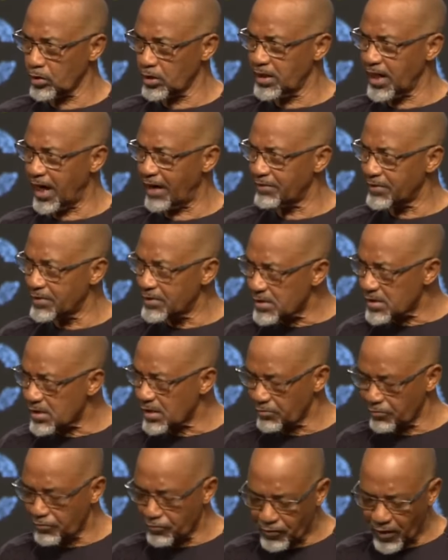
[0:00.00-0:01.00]
governs
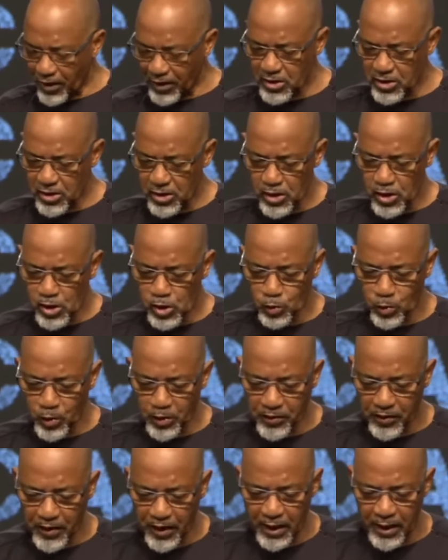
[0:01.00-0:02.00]
and functions
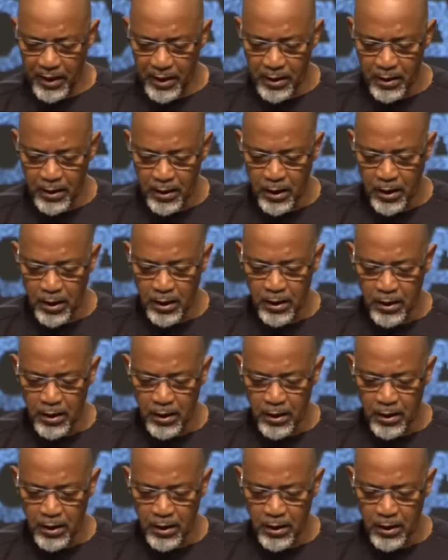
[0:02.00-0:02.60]
within